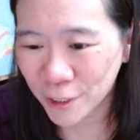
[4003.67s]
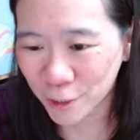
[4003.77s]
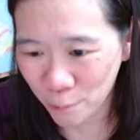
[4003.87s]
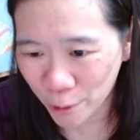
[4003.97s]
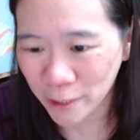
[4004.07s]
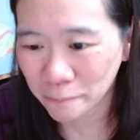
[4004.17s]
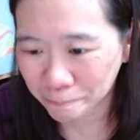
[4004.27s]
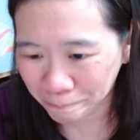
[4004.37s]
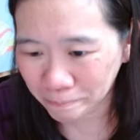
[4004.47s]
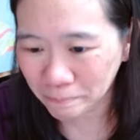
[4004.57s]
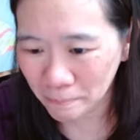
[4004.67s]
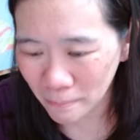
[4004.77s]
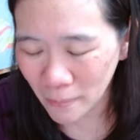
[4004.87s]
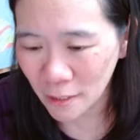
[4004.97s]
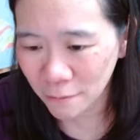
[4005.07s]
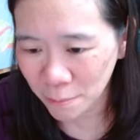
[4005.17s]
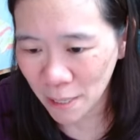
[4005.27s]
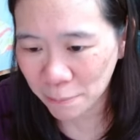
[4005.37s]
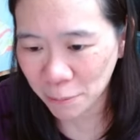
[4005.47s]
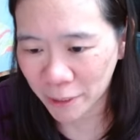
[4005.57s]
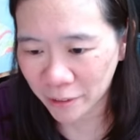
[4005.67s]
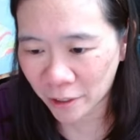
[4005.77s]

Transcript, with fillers: Good point from Peppermint.